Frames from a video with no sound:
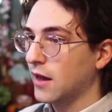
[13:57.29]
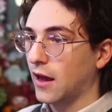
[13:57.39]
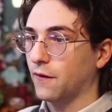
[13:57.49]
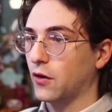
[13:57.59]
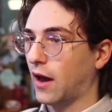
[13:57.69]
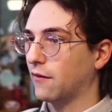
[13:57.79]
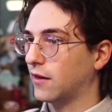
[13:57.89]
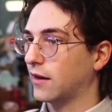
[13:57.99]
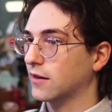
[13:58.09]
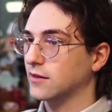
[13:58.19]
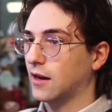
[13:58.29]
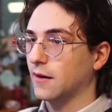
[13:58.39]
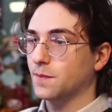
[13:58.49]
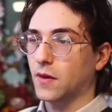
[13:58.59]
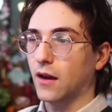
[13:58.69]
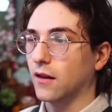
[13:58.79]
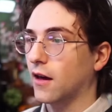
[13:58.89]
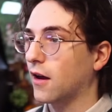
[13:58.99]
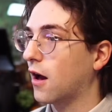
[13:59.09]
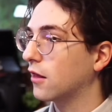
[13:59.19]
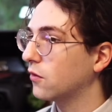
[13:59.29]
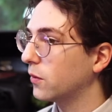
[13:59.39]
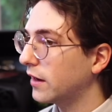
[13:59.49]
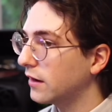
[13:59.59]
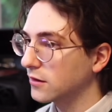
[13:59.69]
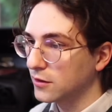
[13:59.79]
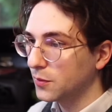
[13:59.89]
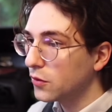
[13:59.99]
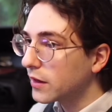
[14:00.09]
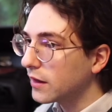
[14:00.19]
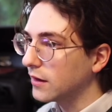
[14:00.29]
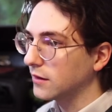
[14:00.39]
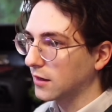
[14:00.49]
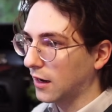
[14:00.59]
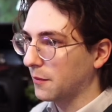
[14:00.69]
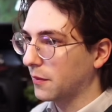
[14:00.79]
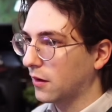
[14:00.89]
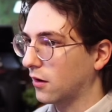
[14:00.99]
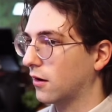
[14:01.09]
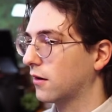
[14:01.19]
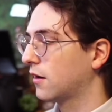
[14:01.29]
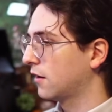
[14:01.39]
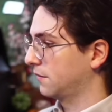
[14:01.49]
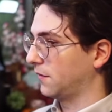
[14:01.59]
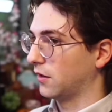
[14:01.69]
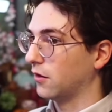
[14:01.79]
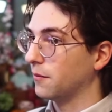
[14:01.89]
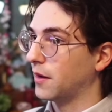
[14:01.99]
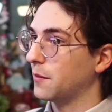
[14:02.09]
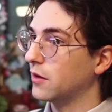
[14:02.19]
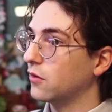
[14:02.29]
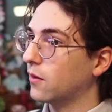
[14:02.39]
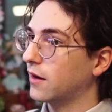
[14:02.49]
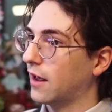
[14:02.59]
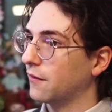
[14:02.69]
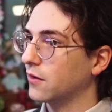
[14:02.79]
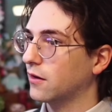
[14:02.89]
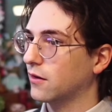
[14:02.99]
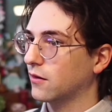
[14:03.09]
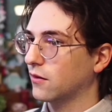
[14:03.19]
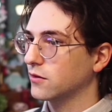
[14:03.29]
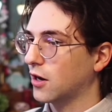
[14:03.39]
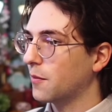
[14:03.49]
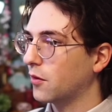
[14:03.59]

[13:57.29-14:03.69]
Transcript: If you have like, say, a lot of Halloween spooky type art, you know, maybe you want to have your shop